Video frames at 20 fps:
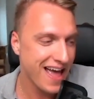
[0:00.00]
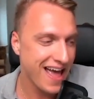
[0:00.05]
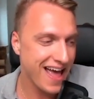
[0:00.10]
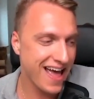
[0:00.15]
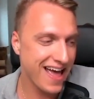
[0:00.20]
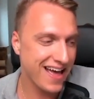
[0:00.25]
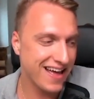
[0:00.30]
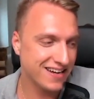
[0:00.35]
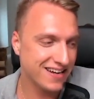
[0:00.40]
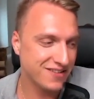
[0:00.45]

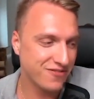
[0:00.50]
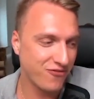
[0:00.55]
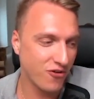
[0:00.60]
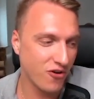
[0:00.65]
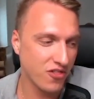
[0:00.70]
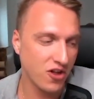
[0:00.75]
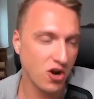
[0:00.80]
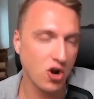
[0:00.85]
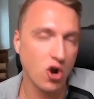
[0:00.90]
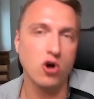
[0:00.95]
And
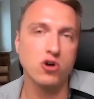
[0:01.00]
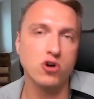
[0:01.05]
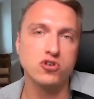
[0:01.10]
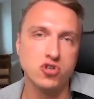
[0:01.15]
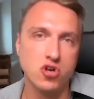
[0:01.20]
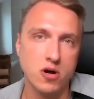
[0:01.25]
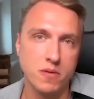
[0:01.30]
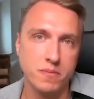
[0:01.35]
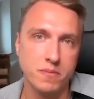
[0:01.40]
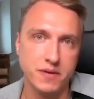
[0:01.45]
for the long
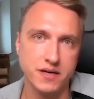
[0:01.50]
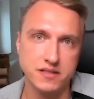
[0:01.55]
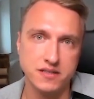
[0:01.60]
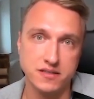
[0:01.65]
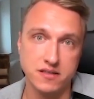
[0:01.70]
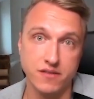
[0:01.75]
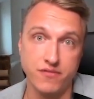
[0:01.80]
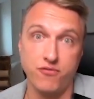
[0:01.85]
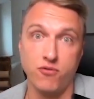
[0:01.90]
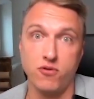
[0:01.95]
term, it's
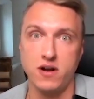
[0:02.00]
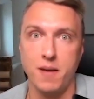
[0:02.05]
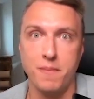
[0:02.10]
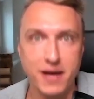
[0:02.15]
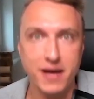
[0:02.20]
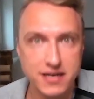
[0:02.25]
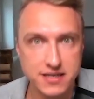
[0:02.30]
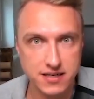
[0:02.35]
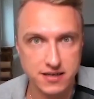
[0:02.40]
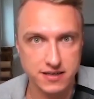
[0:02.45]
the
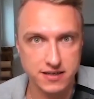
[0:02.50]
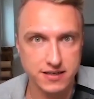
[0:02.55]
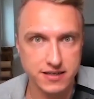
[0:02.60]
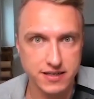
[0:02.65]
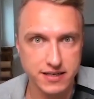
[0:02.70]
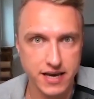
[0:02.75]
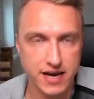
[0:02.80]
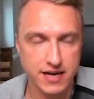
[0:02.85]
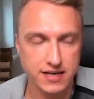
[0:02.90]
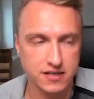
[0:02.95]
fundamental
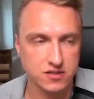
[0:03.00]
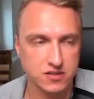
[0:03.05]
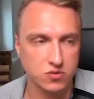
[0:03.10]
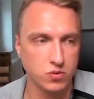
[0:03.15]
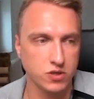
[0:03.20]
indicators,